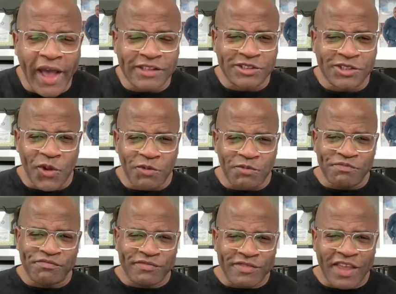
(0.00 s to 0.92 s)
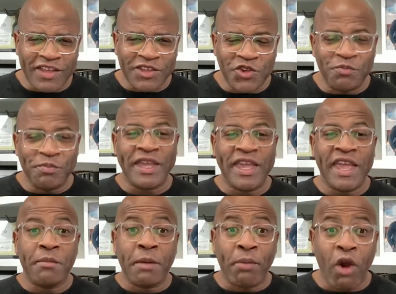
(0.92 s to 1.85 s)
And so you
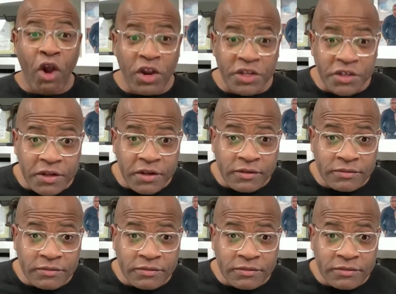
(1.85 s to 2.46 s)
became a partner.